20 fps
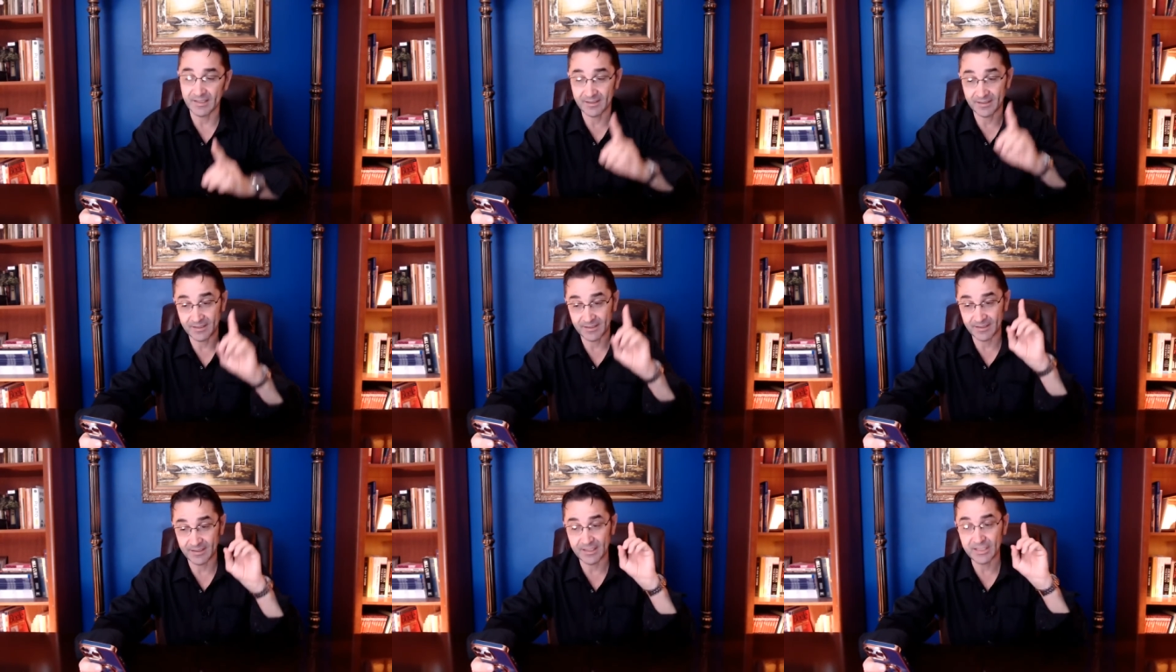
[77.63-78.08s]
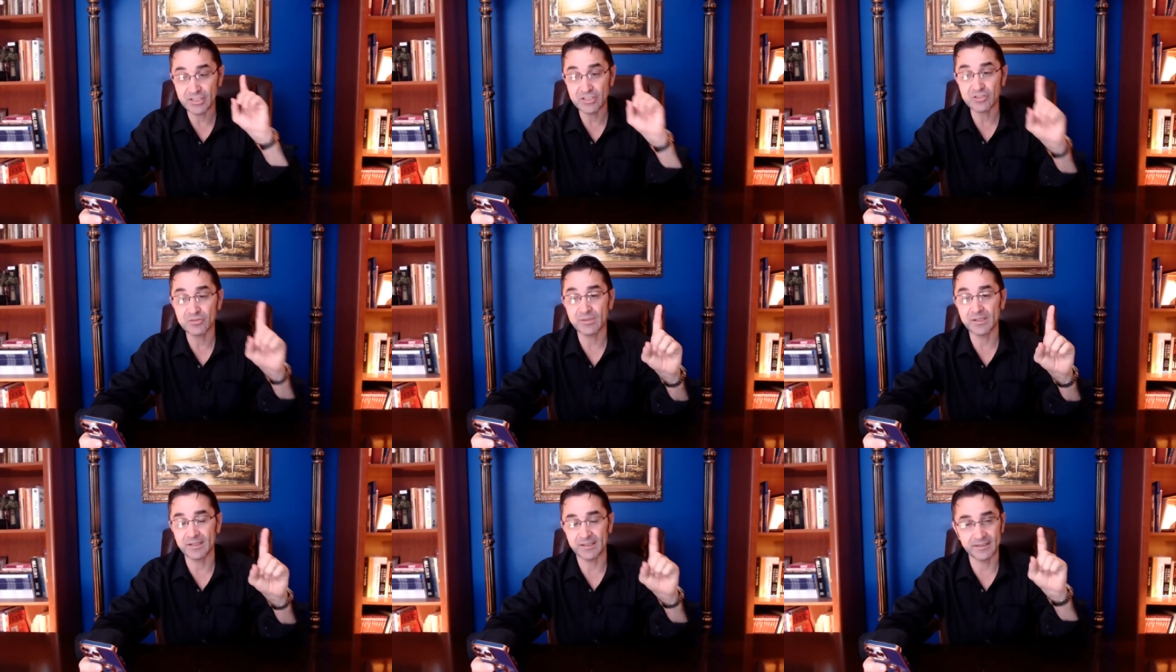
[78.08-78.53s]

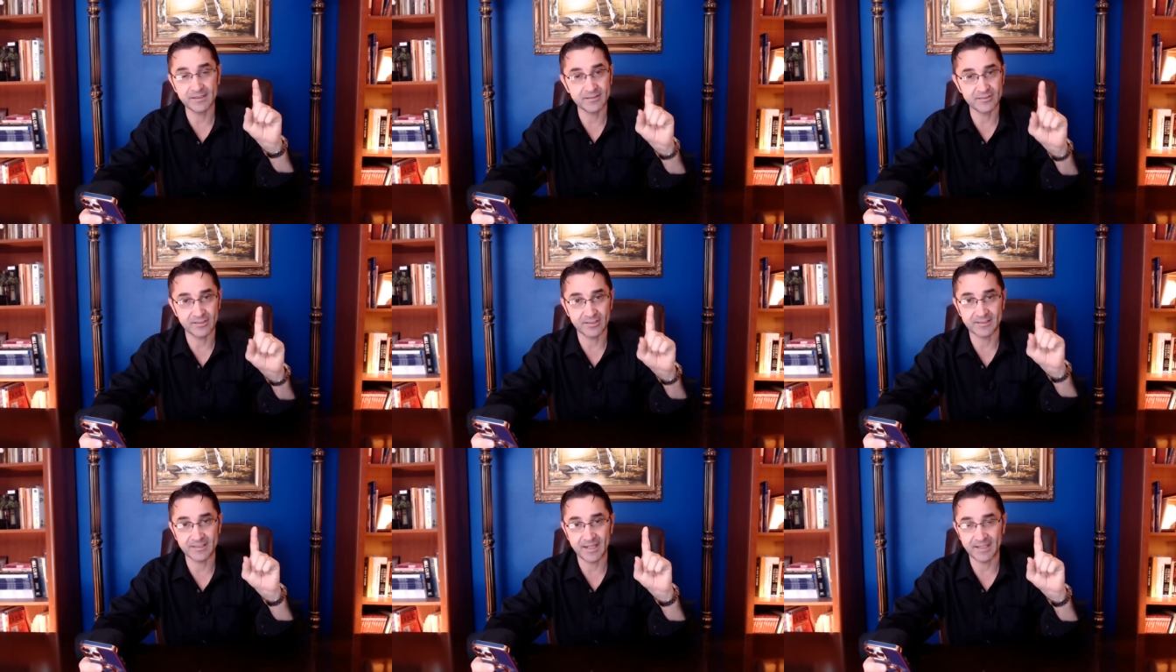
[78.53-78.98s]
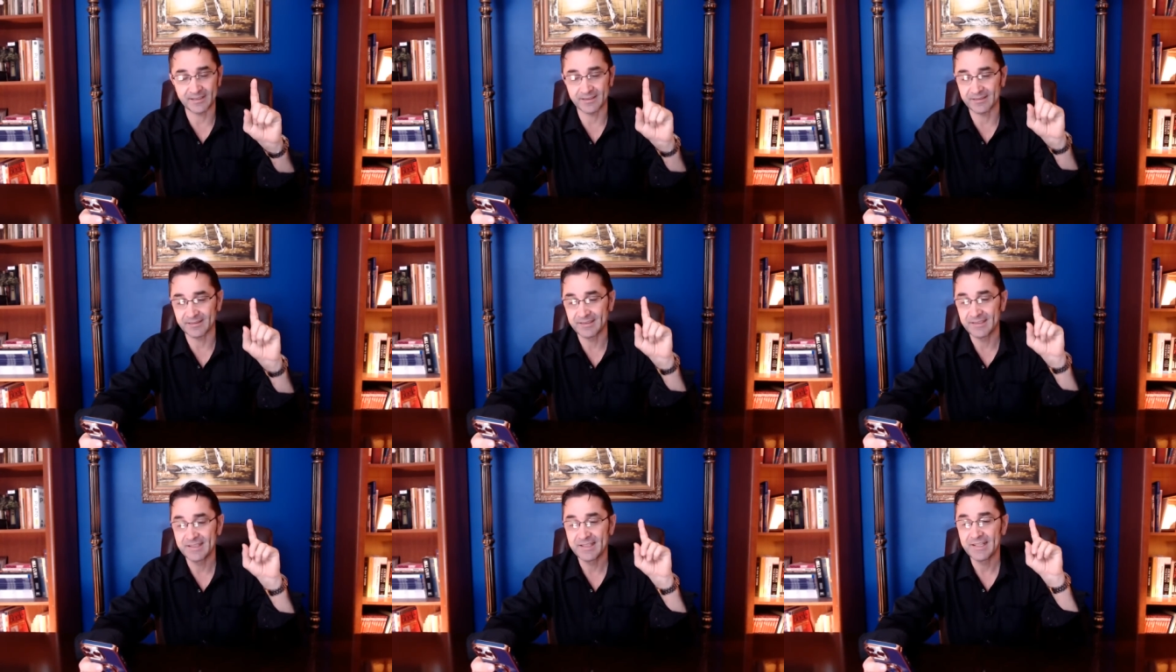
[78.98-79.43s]
Israel, this is the title,
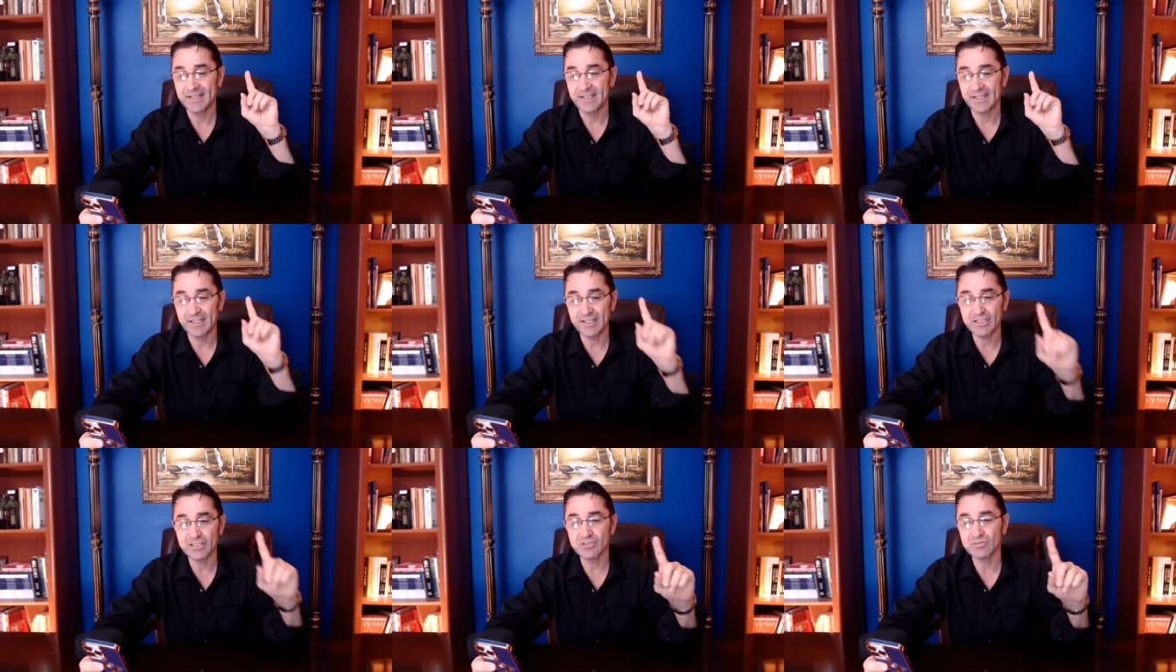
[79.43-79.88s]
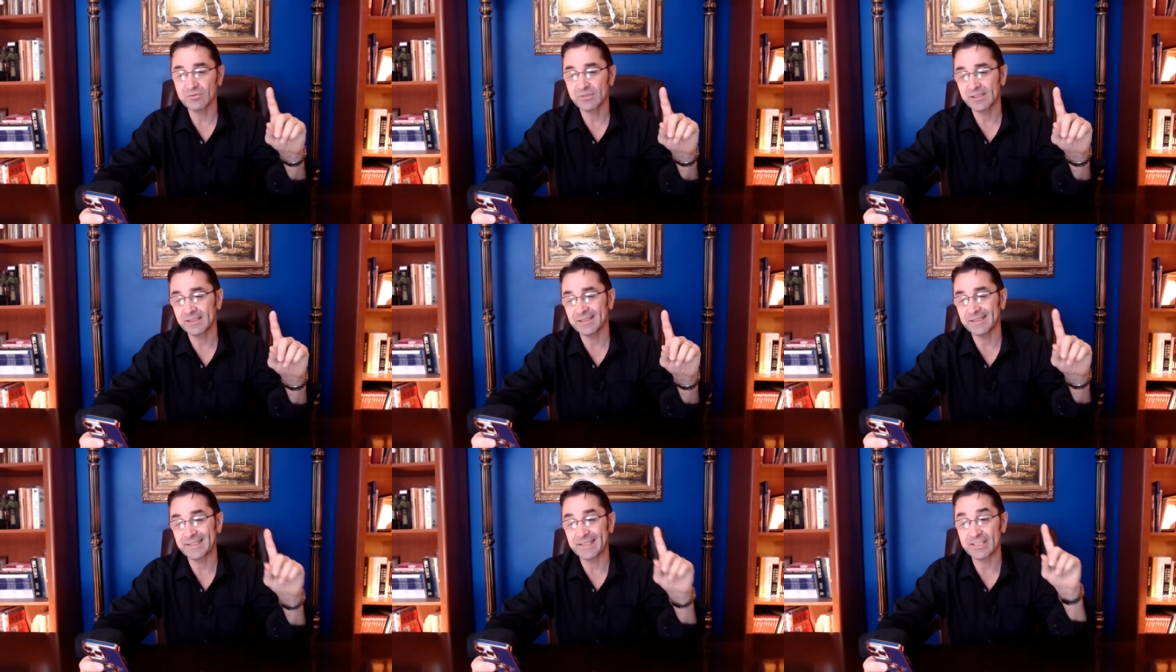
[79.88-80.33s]

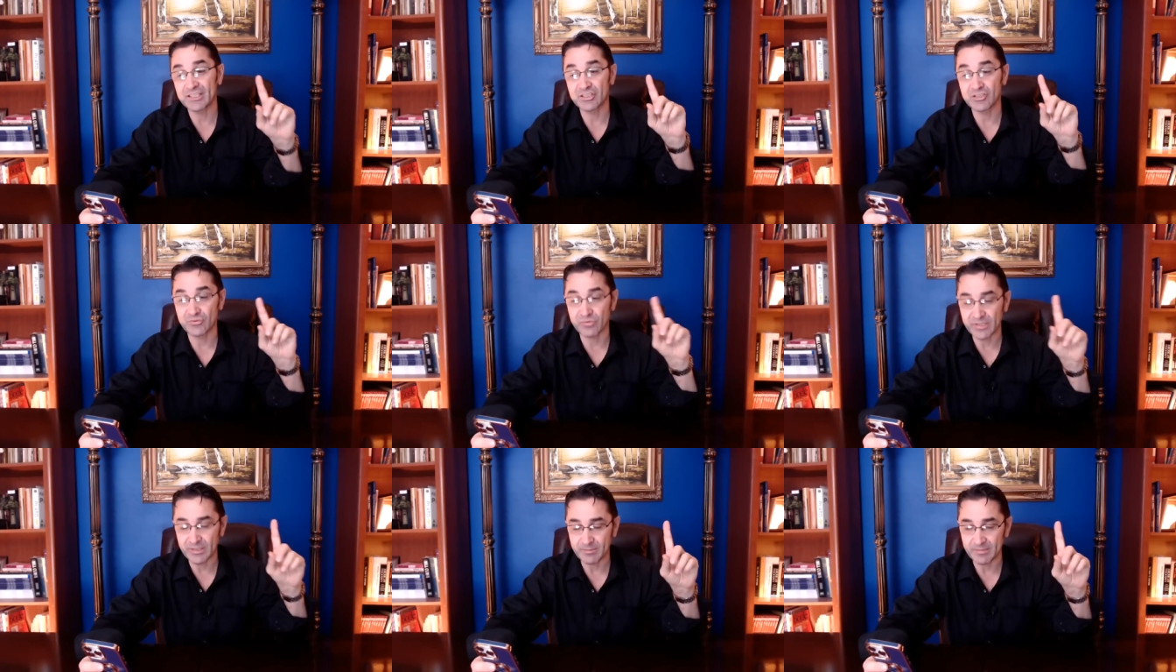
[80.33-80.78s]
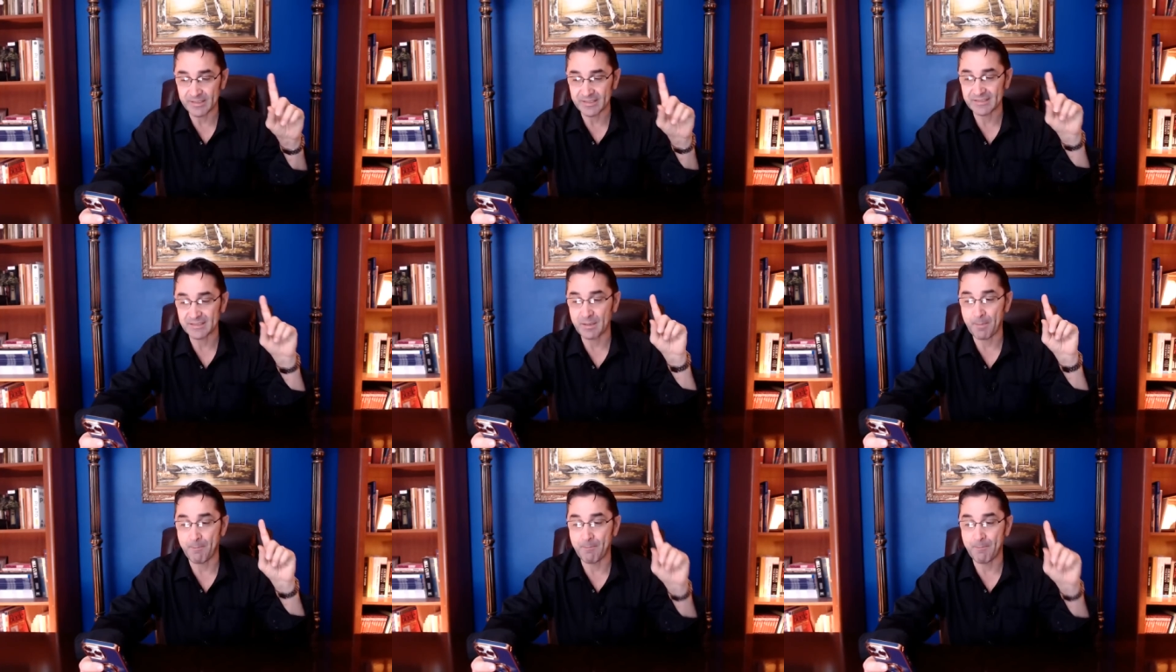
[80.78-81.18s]
Israel extremist